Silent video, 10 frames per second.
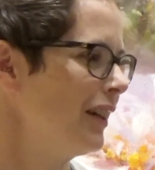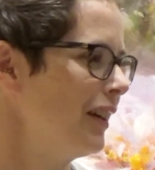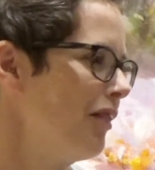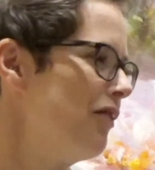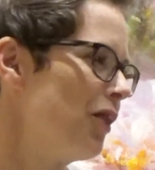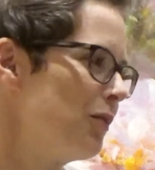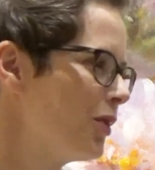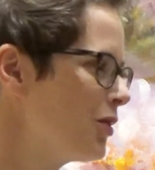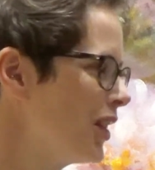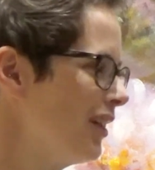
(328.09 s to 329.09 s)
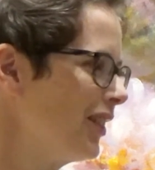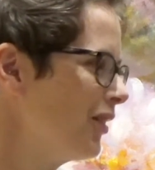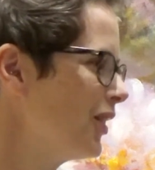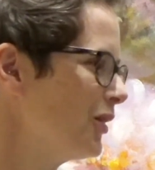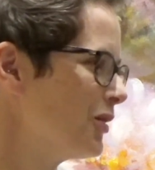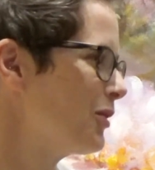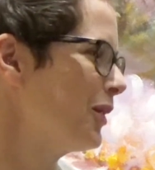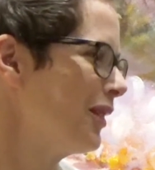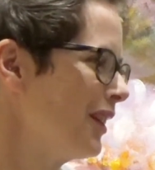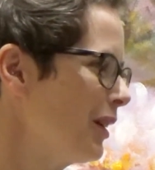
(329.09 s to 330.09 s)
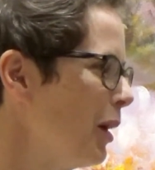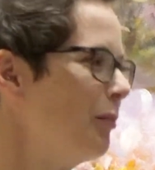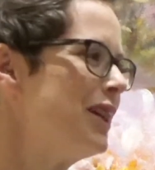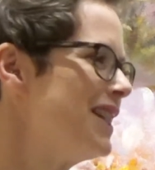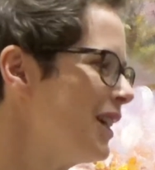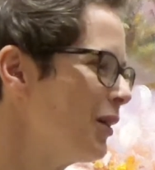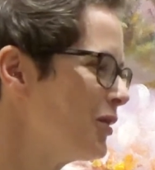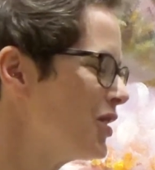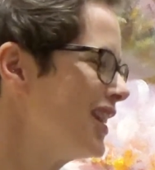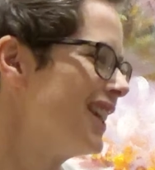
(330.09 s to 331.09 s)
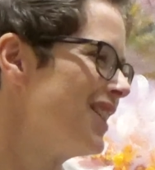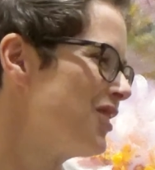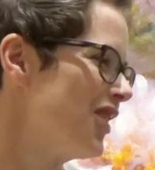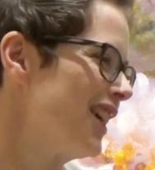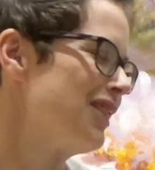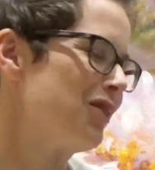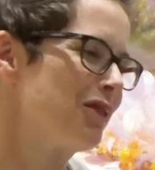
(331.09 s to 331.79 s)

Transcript: a farmer driving around with a PCR machine in his tractor.